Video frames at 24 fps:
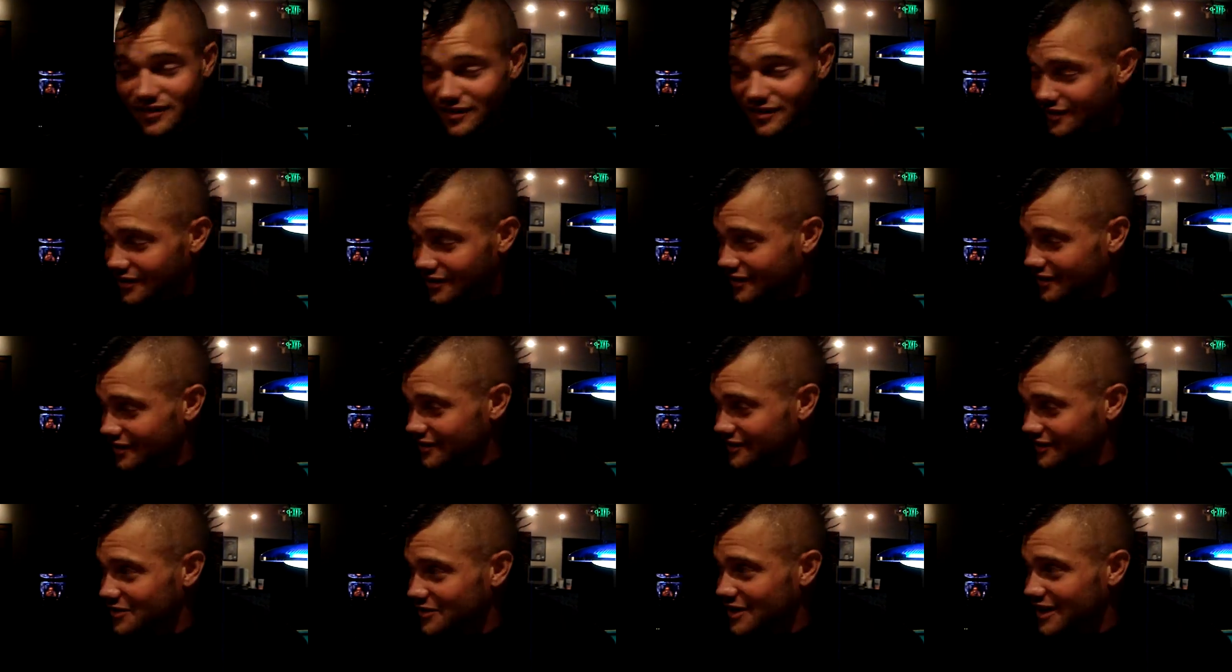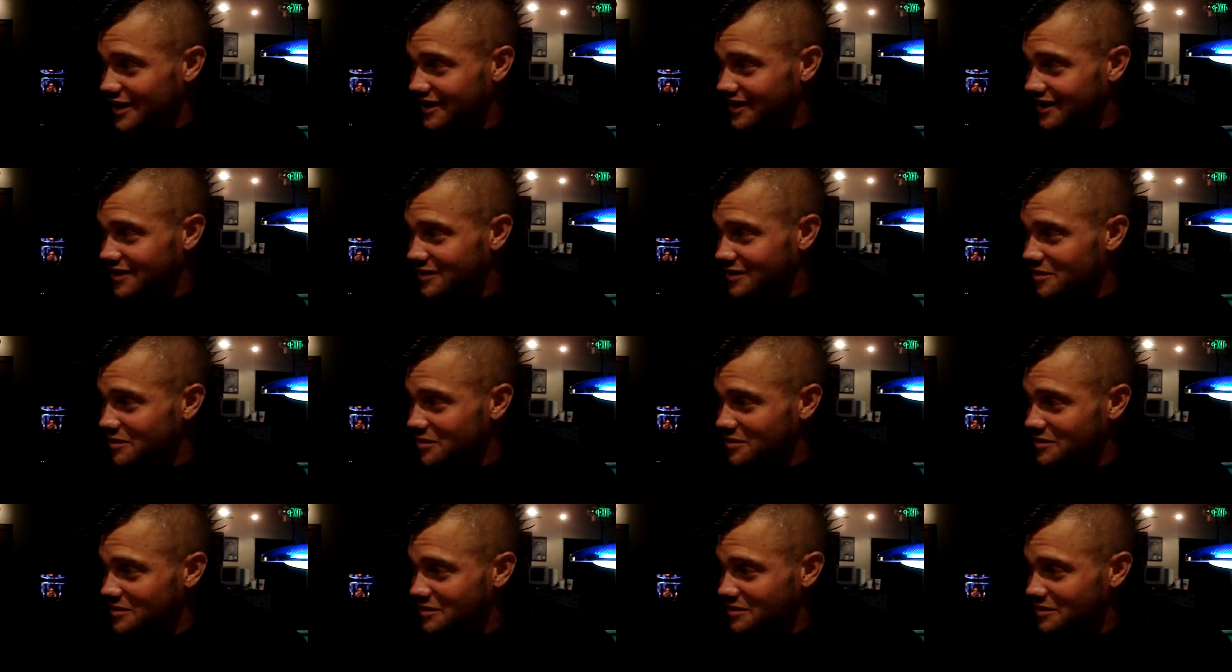All right, so I had to come
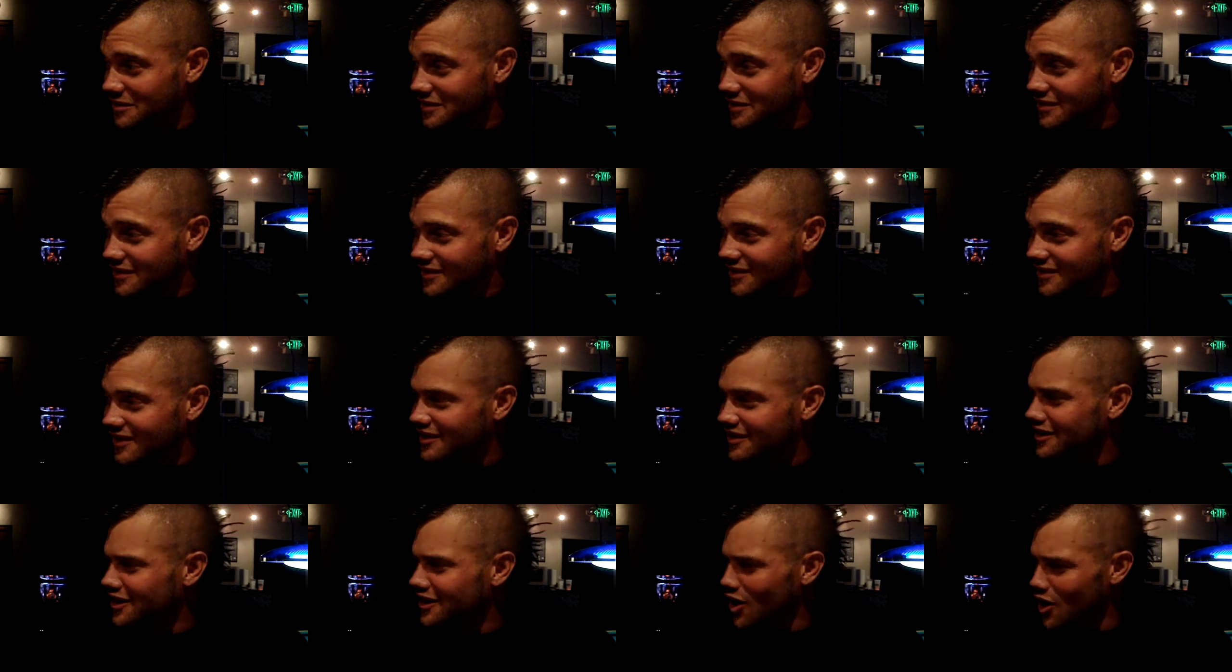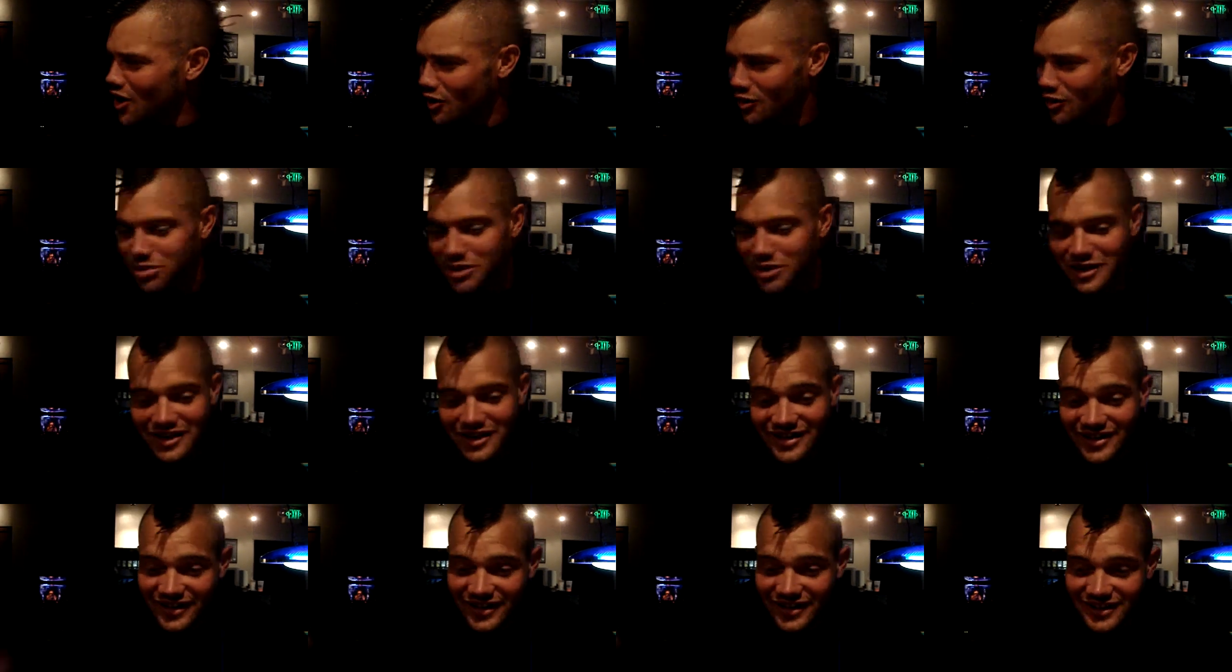up with one. No,
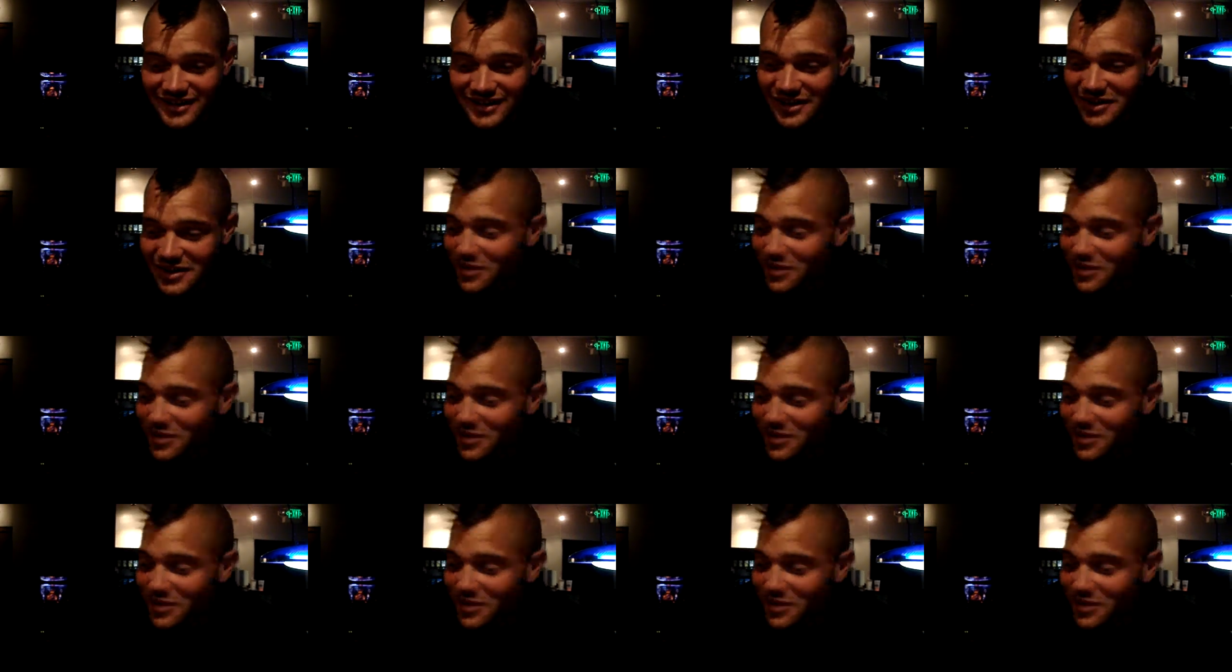plug your ears. Okay.